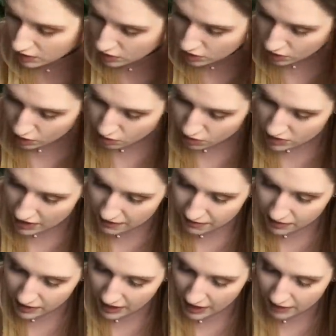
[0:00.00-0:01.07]
so you
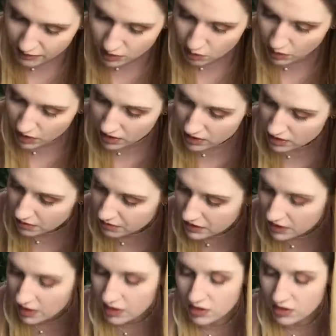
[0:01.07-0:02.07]
definitely have to wear something